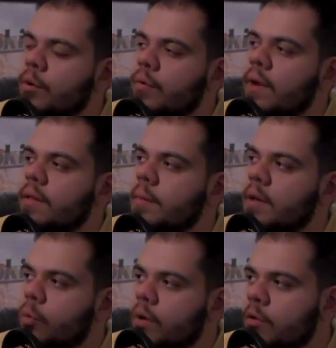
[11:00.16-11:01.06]
correctly,
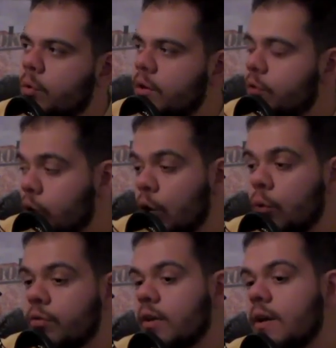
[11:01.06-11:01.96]
my 2022
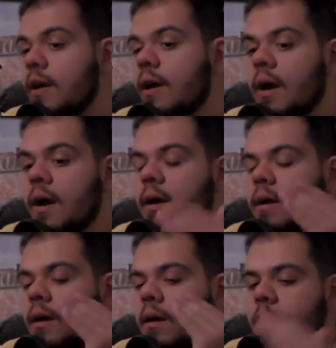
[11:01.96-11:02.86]
goals,
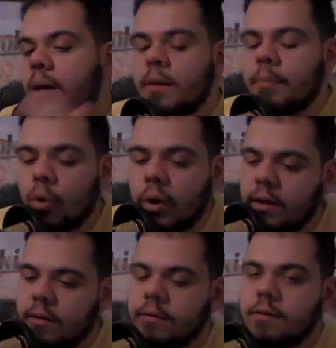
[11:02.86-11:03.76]
I made it a
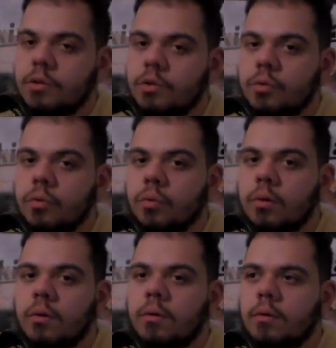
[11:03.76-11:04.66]
point
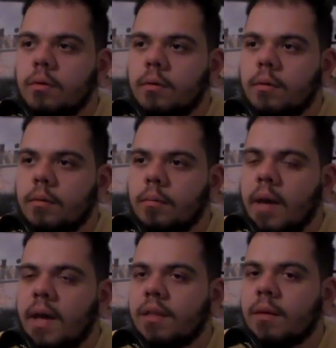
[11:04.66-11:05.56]
to
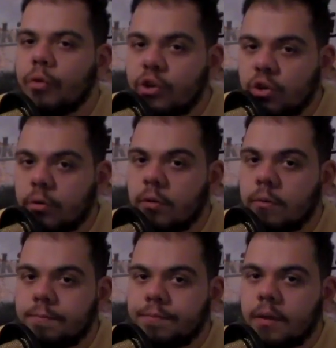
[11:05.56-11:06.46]
make them
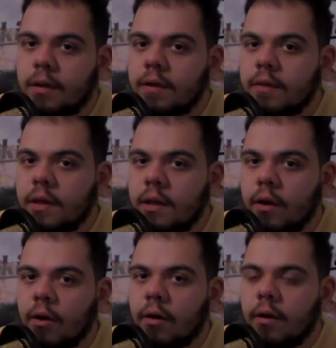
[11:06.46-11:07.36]
reachable in the
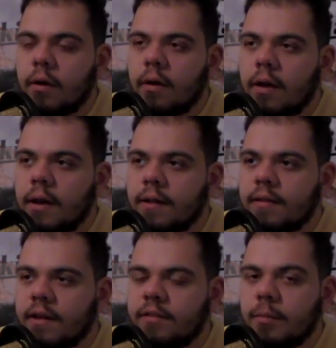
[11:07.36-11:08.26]
year, and
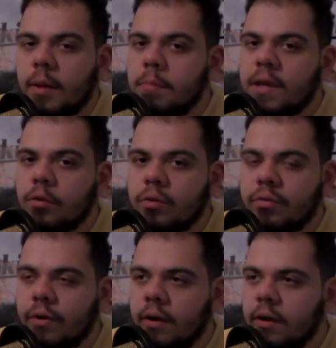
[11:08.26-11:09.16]
it's not some ambiguous
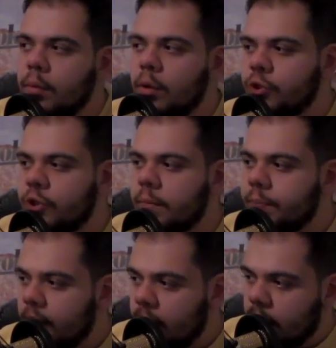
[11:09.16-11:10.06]
fucking bullshit.
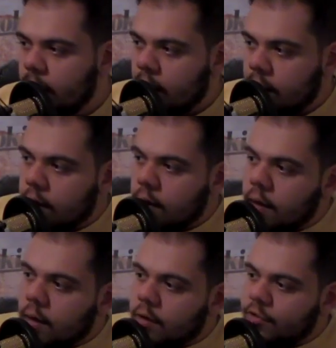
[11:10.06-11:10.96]

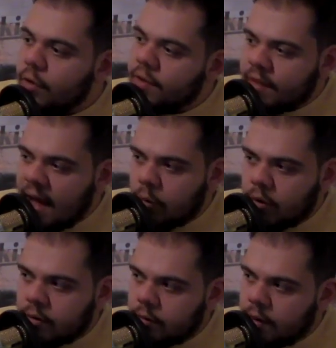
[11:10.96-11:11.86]
So there's that
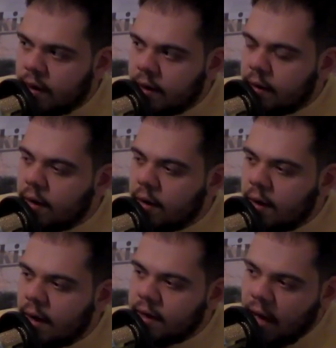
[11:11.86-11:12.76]
one, right?
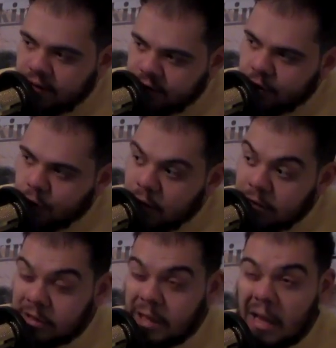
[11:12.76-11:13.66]
I guess you
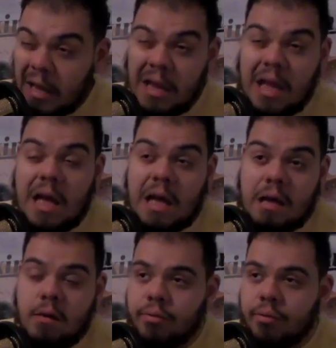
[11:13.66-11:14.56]
can say,
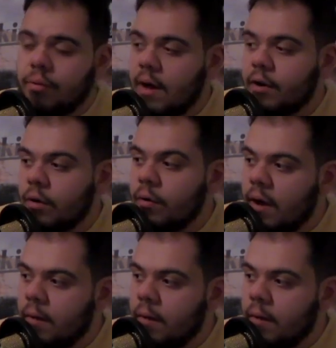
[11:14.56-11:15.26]
I don't know.